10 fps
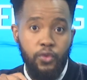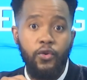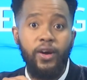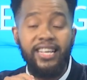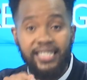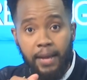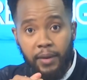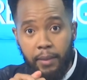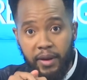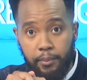for his
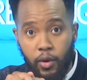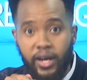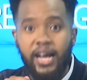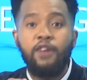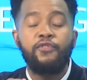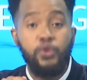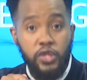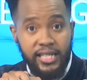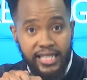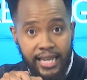upcoming book,
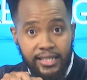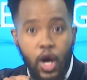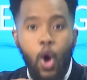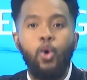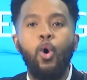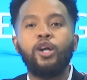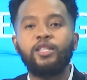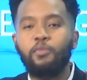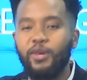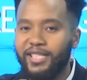Future Tense,
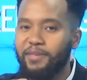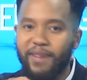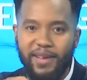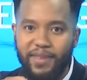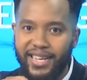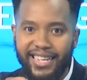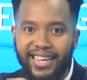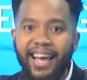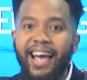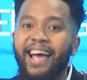called Mmusi
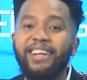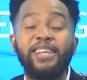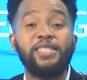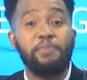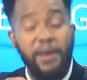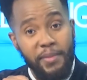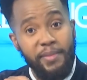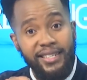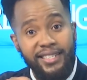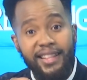Maimane an
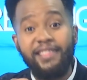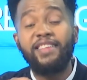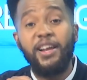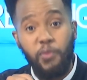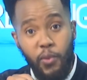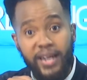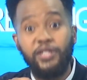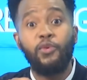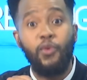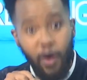experiment that
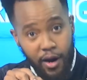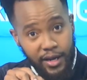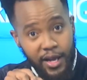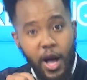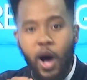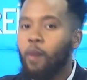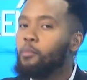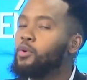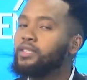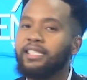went wrong.
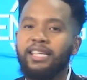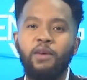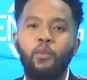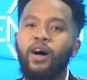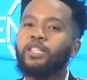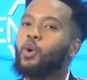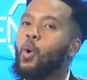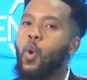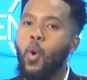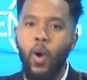Mmusi was
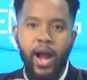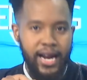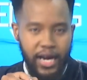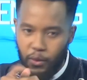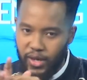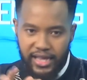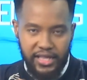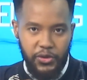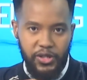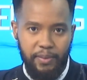quick with
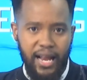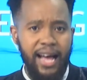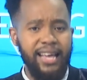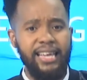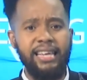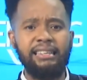this reply. He